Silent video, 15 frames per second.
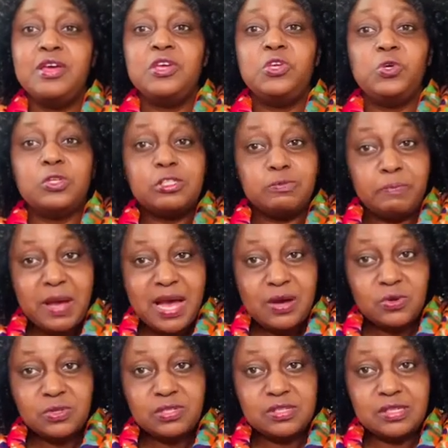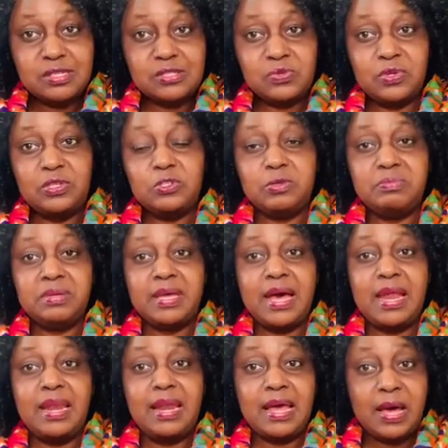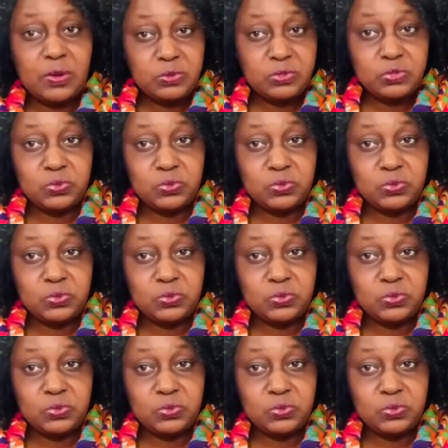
your spouse is going to be allowed